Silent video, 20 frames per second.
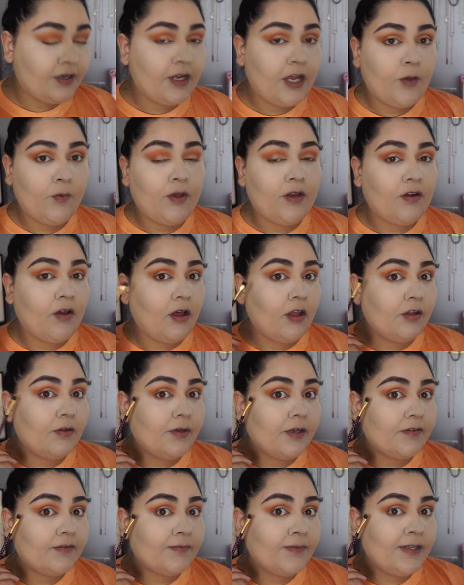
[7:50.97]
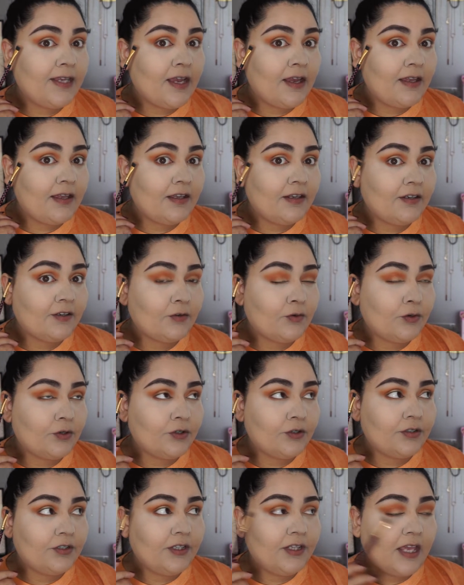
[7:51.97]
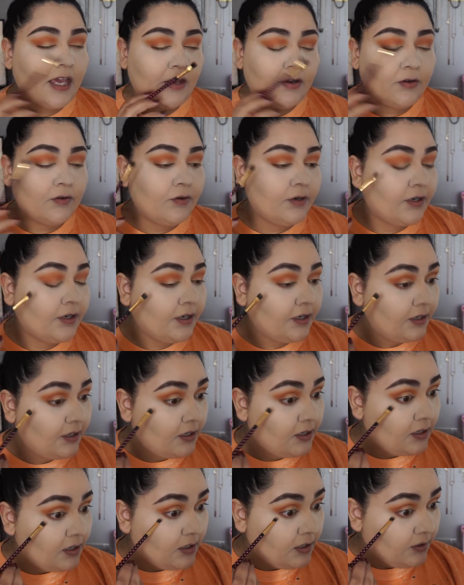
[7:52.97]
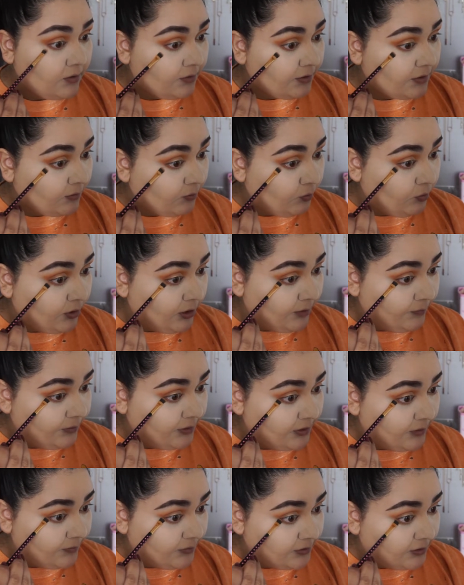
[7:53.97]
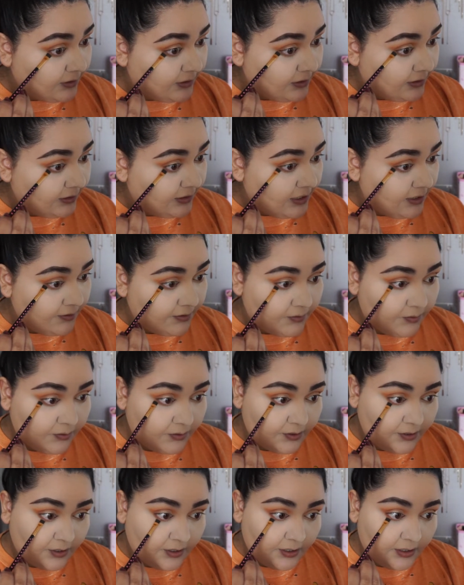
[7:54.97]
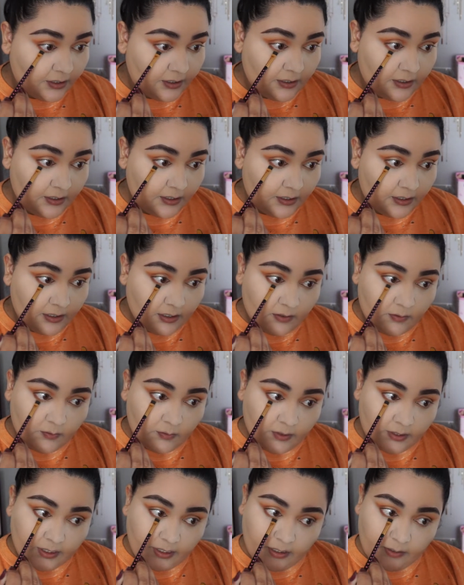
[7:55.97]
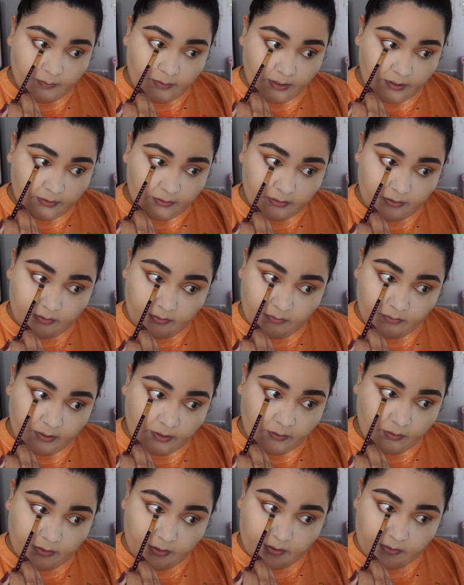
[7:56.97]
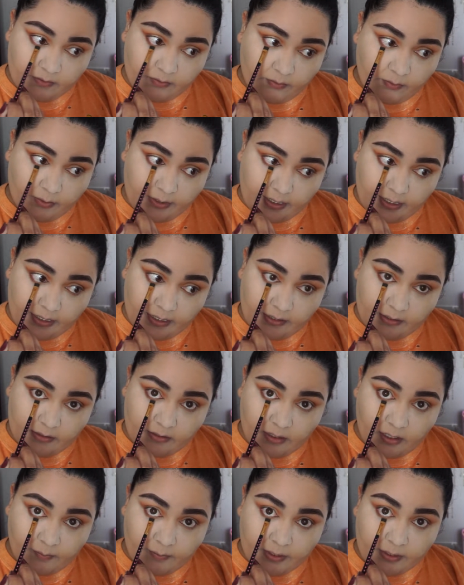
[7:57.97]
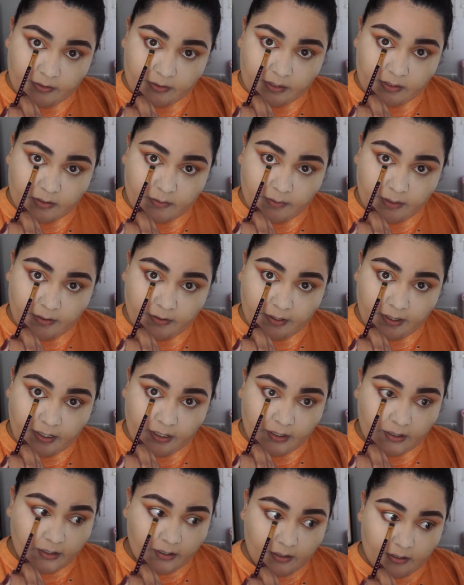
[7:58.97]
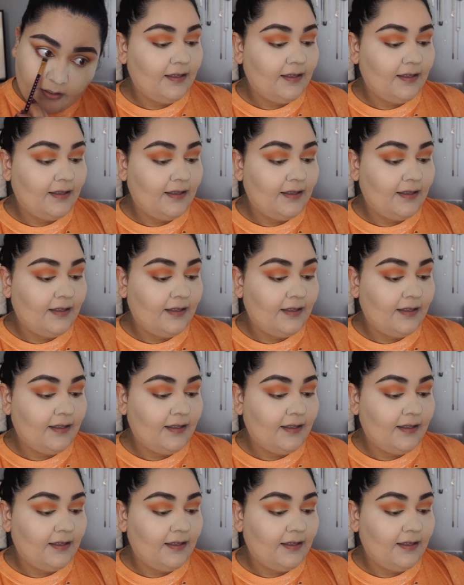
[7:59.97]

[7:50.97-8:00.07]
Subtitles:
I went all the way from the inner corner to the outer corner. With Warmth, I'm starting at the outer corner, working about 3/4 of the way in, stopping just about right here.